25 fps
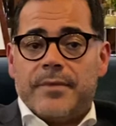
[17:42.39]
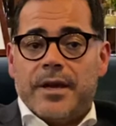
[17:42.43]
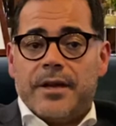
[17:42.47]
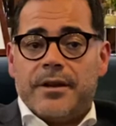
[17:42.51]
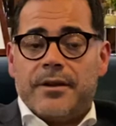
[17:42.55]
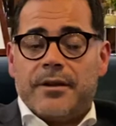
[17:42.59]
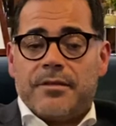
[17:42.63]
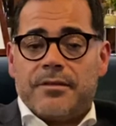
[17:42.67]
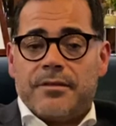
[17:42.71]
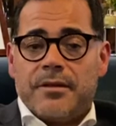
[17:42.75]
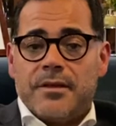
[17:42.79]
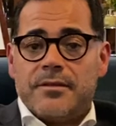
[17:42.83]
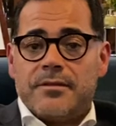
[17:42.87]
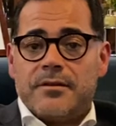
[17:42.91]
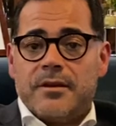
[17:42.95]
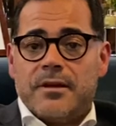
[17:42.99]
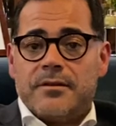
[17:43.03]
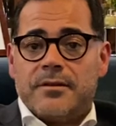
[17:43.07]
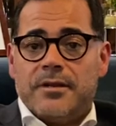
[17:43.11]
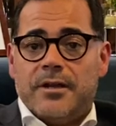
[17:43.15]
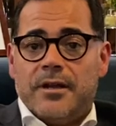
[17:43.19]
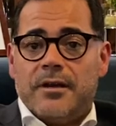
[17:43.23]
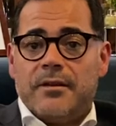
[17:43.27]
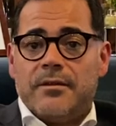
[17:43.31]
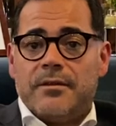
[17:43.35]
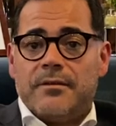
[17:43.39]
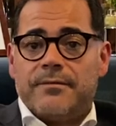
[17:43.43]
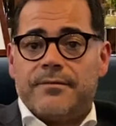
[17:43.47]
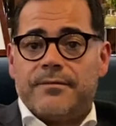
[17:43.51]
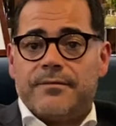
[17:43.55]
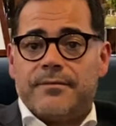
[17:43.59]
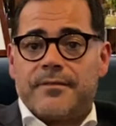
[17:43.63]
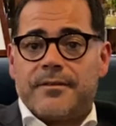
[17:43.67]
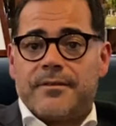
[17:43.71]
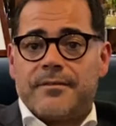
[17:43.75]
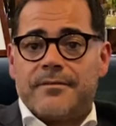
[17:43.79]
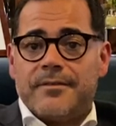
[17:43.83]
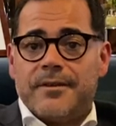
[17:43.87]
And I think that, you know,
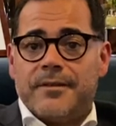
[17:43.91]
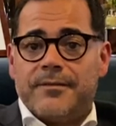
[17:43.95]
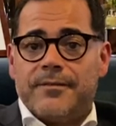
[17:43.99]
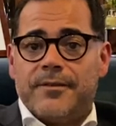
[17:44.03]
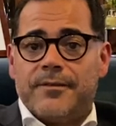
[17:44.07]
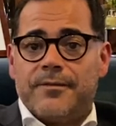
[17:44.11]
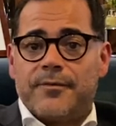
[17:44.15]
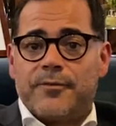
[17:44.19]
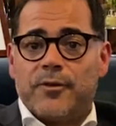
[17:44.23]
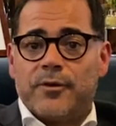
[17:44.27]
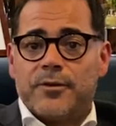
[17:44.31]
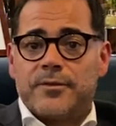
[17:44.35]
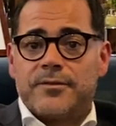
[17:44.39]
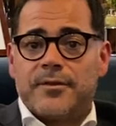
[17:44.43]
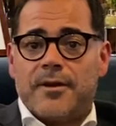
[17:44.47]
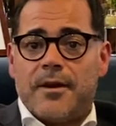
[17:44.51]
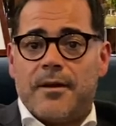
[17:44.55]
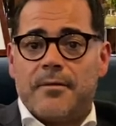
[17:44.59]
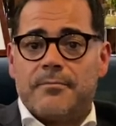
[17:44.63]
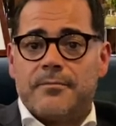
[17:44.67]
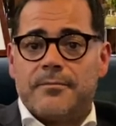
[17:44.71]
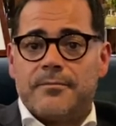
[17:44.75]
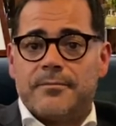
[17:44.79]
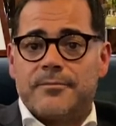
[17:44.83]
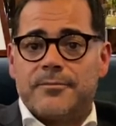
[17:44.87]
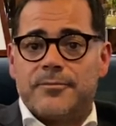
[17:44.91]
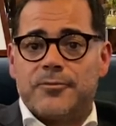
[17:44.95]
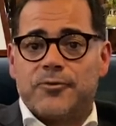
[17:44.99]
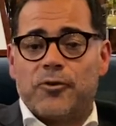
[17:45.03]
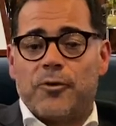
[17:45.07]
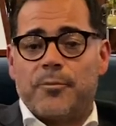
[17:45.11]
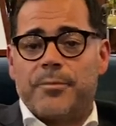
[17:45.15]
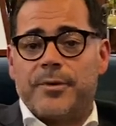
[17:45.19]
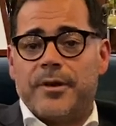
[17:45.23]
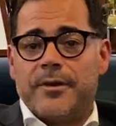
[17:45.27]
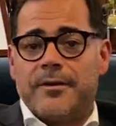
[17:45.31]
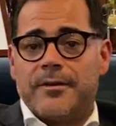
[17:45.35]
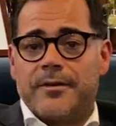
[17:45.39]
if you've got time,
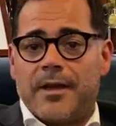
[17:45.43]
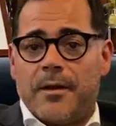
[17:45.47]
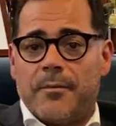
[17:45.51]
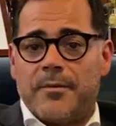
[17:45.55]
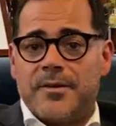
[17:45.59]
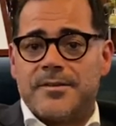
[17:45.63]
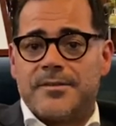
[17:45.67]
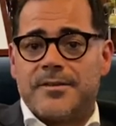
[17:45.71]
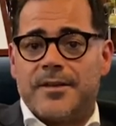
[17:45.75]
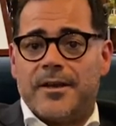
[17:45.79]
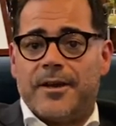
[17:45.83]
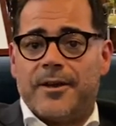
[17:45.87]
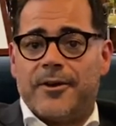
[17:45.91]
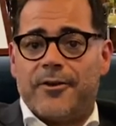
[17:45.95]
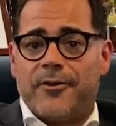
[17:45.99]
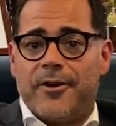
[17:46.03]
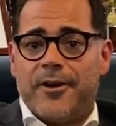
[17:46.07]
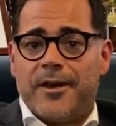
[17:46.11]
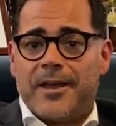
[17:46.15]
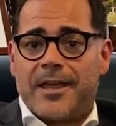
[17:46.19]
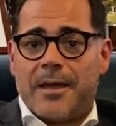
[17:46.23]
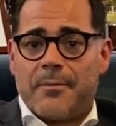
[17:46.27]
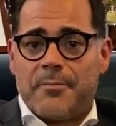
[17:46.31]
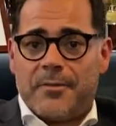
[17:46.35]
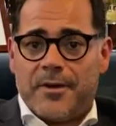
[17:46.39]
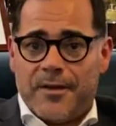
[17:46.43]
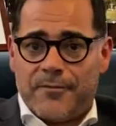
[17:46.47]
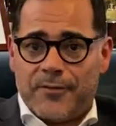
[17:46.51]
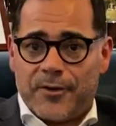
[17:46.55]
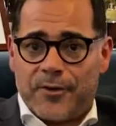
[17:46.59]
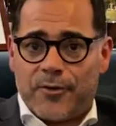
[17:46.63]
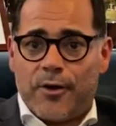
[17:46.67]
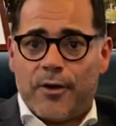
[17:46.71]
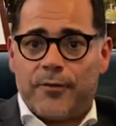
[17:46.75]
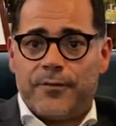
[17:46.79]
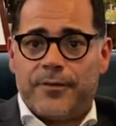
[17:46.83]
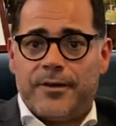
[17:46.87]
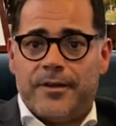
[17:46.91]
drop in, come and say goodbye, come and have a
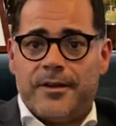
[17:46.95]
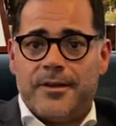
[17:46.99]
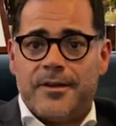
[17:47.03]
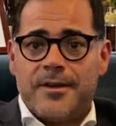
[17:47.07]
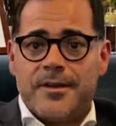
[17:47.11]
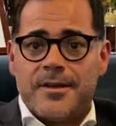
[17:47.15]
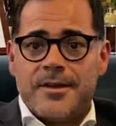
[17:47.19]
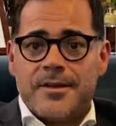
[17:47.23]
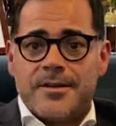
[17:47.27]
coffee,